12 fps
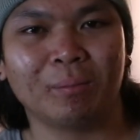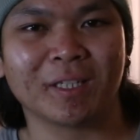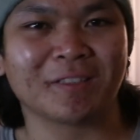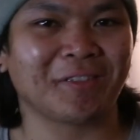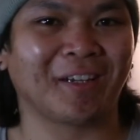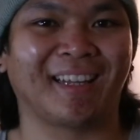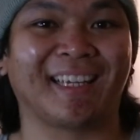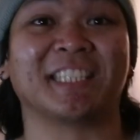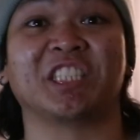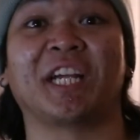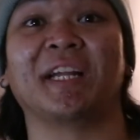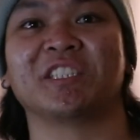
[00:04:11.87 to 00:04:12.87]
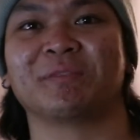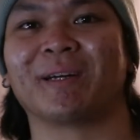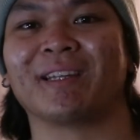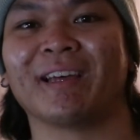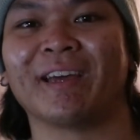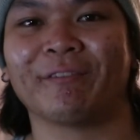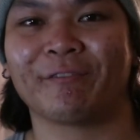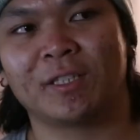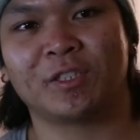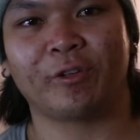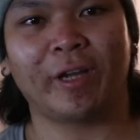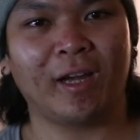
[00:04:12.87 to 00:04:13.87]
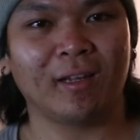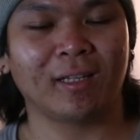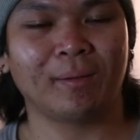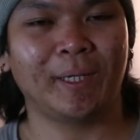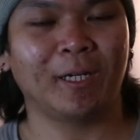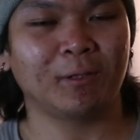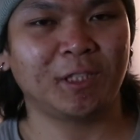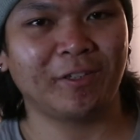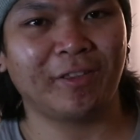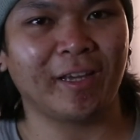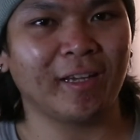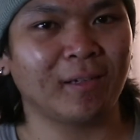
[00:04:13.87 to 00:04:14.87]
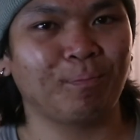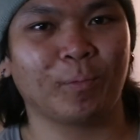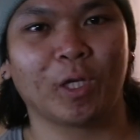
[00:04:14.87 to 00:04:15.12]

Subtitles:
but it's not like it changed my life. So yeah, let me know what you think.